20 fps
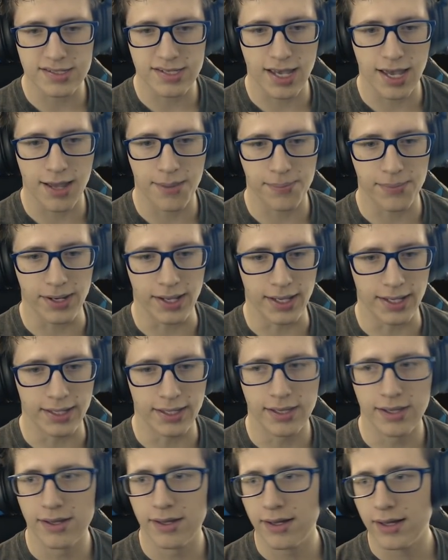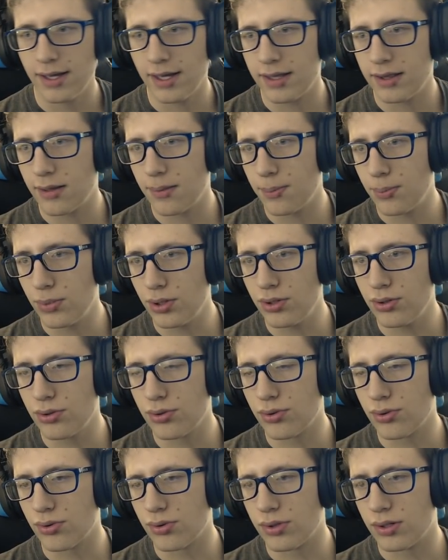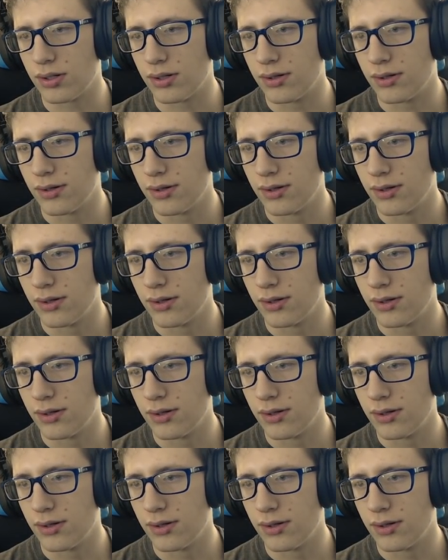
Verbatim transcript: happening. And the moon...